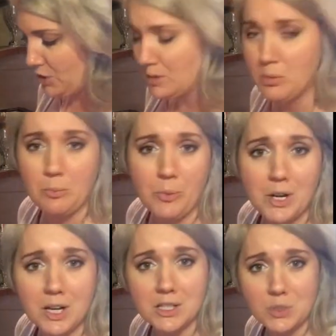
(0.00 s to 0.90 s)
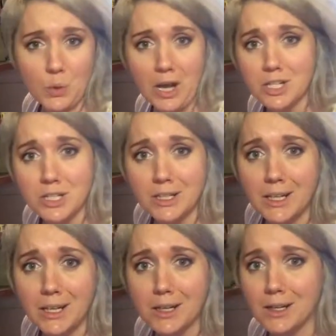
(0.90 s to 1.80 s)
You can put butternut squash in
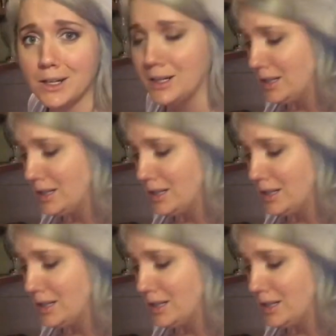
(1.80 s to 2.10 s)
here.